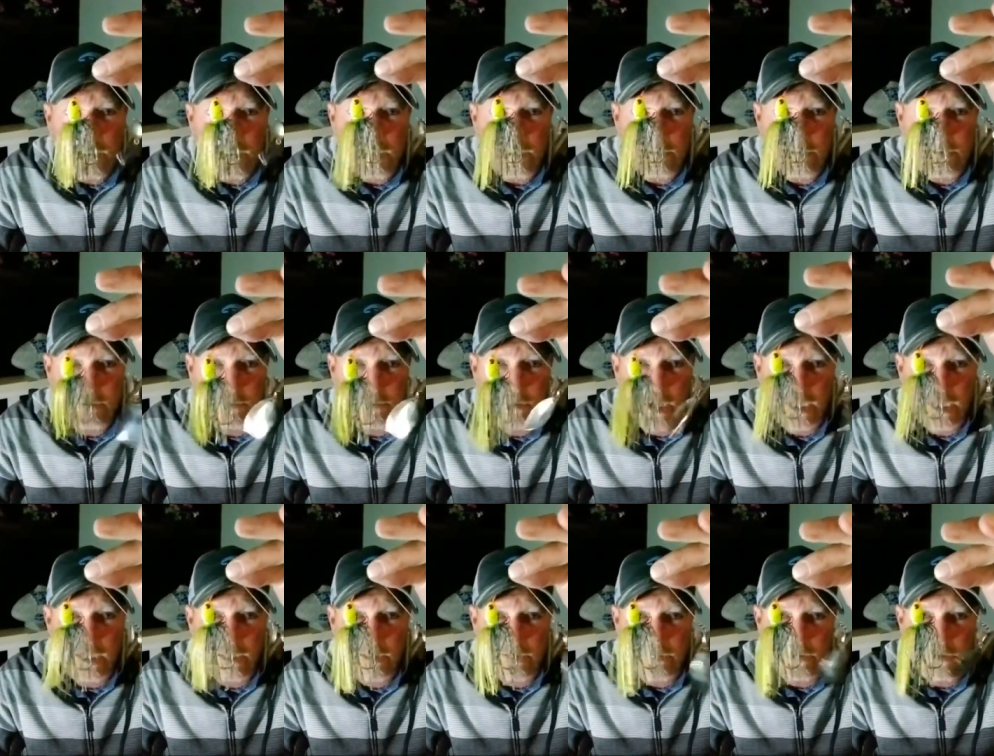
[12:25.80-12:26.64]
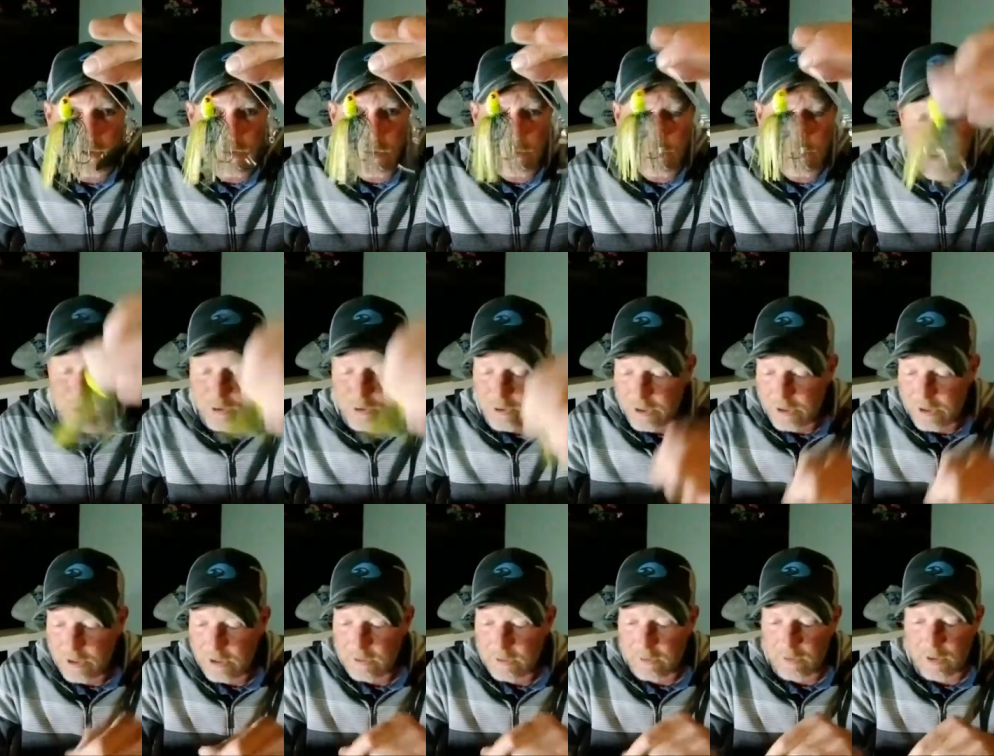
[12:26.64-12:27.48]
See right here for the
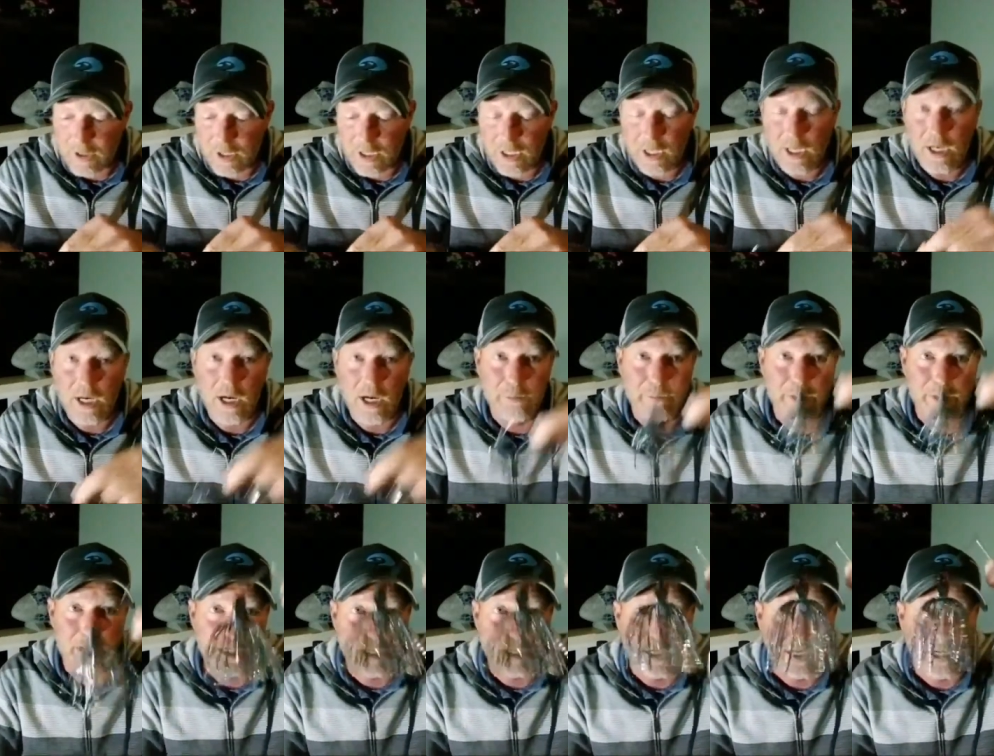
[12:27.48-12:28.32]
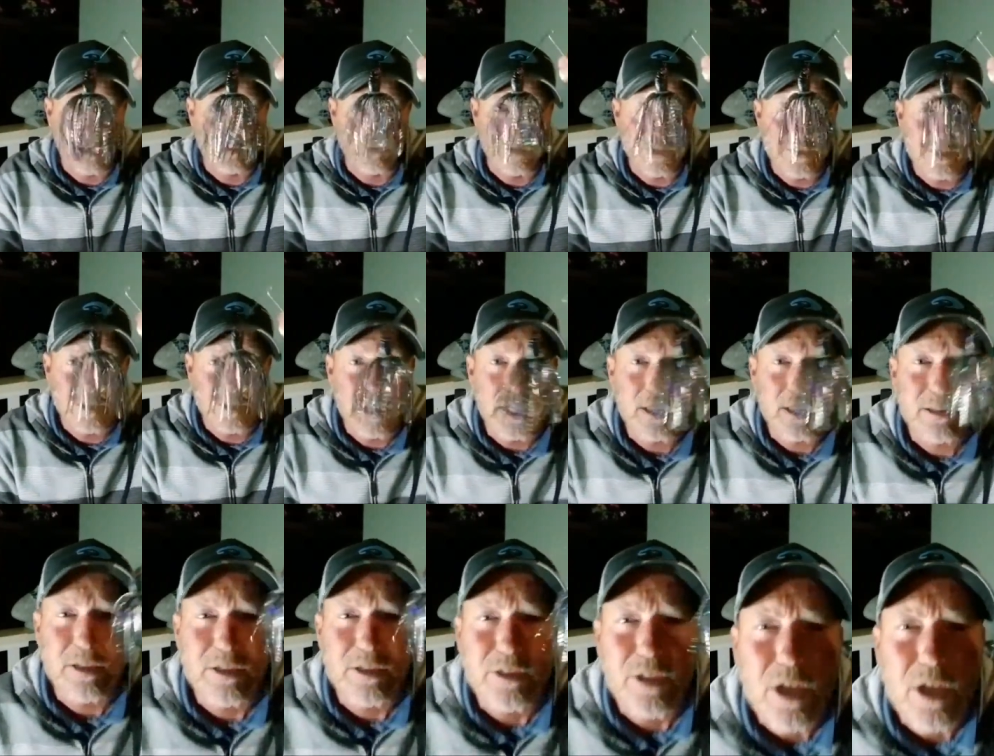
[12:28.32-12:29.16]
bluegill. I mean, obviously
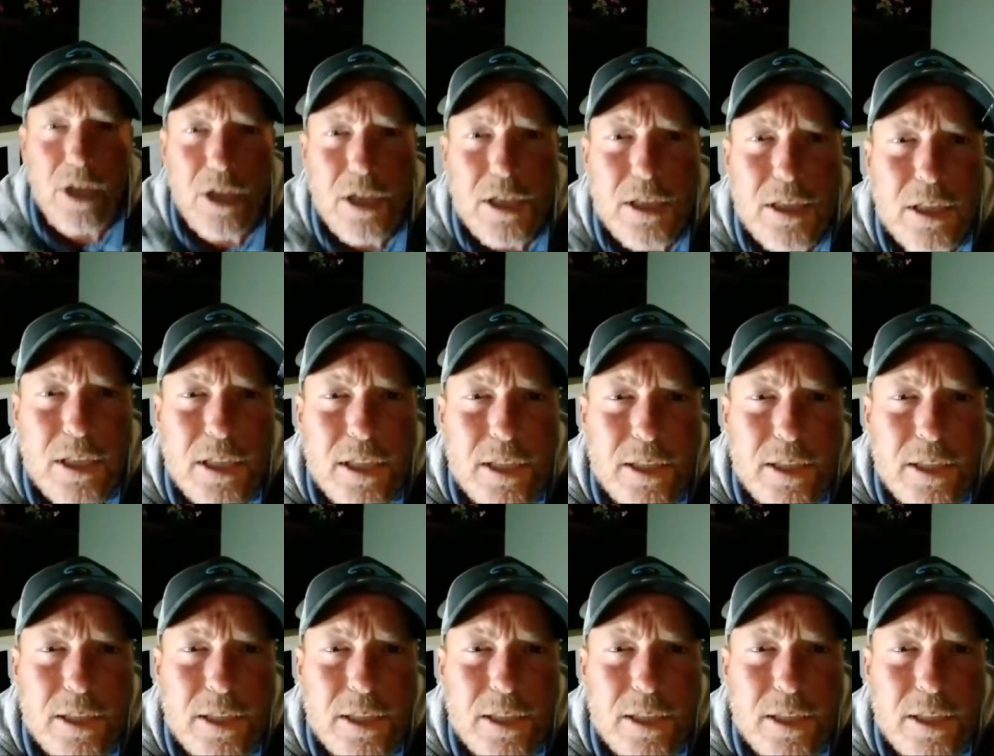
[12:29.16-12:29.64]
that's a dark.